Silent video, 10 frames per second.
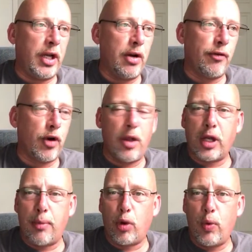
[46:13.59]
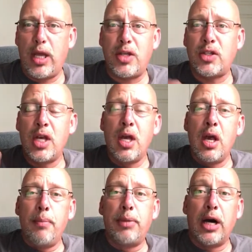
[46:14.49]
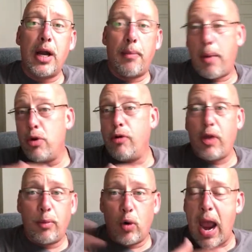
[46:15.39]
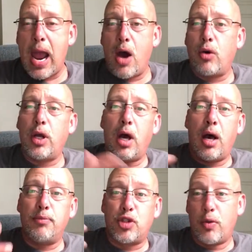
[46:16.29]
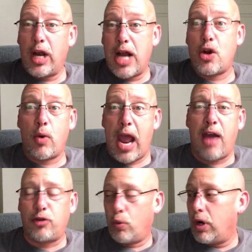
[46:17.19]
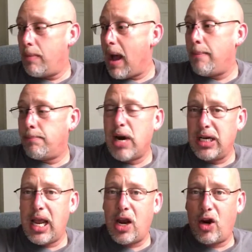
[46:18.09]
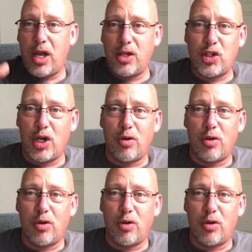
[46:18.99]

They're only here for another couple of weeks. But um, I move them around um, so that I don't have to worry about muddy areas, you know,